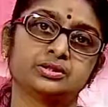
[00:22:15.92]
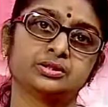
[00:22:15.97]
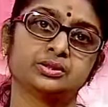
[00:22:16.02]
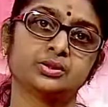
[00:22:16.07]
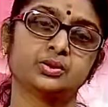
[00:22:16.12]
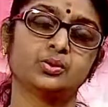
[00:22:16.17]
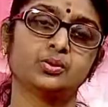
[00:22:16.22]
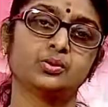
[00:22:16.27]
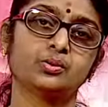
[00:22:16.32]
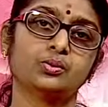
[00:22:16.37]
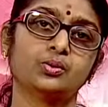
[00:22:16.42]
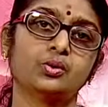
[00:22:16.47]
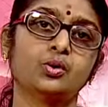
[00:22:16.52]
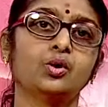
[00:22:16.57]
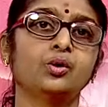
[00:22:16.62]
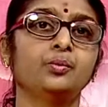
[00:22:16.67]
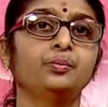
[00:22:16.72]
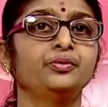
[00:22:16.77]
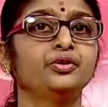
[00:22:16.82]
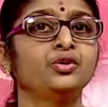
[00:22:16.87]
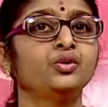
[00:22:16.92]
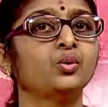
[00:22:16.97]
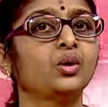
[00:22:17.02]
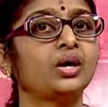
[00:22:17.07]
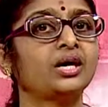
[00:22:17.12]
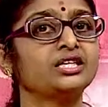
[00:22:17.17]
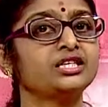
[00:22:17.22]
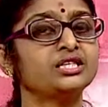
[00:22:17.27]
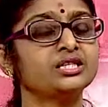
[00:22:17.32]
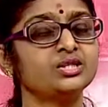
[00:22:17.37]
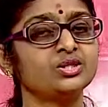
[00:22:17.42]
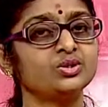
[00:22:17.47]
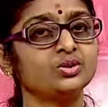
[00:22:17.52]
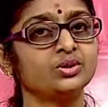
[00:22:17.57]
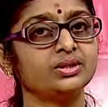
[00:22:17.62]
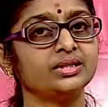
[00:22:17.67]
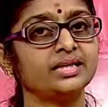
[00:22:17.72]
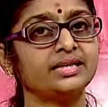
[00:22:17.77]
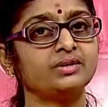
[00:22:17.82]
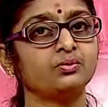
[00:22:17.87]
So, hope you
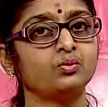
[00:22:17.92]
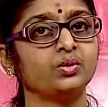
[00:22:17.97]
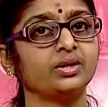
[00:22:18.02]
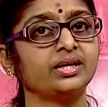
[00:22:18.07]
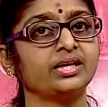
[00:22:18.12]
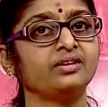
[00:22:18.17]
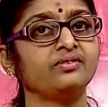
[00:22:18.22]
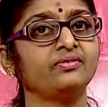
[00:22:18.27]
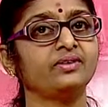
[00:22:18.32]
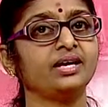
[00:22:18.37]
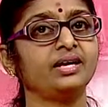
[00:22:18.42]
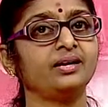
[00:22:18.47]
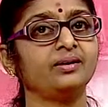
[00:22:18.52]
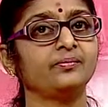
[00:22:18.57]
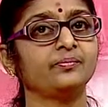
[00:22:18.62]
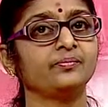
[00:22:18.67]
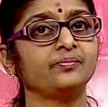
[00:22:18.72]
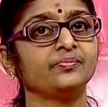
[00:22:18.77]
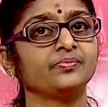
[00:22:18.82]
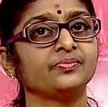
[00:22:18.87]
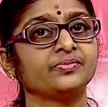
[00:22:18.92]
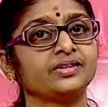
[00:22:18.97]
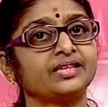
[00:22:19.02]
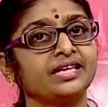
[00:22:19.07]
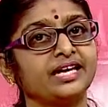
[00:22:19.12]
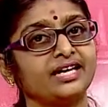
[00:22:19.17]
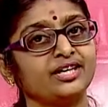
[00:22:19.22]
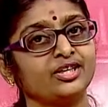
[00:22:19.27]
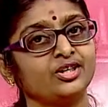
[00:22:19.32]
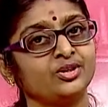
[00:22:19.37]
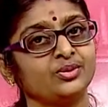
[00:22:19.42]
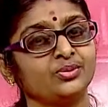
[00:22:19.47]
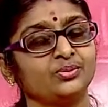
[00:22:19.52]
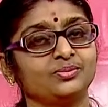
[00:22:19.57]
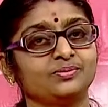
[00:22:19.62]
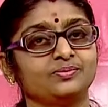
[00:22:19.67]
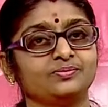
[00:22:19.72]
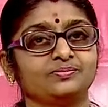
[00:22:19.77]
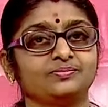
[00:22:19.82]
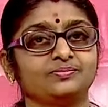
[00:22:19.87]
understood that very well. Thank you.